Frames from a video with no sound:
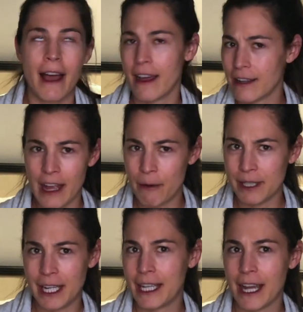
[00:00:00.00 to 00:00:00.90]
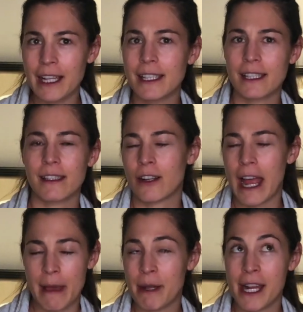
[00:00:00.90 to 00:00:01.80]
I was eating nuts, or
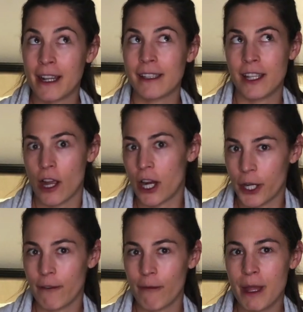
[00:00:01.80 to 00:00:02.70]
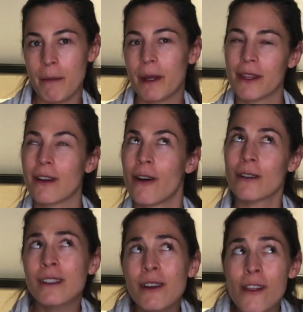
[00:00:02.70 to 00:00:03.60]
am eating nuts. They are good for me, but there
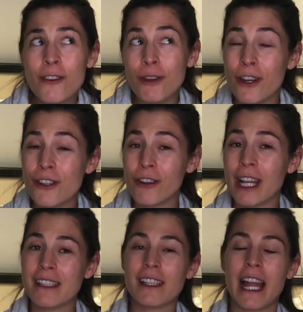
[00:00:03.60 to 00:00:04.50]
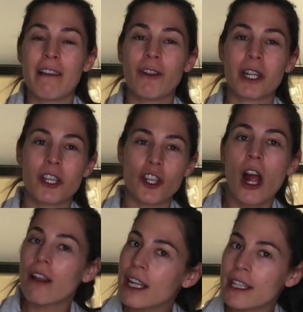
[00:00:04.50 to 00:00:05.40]
also are the Trader Joe nuts that have a lot of
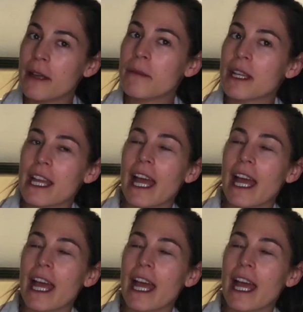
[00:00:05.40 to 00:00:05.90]
chocolate in them.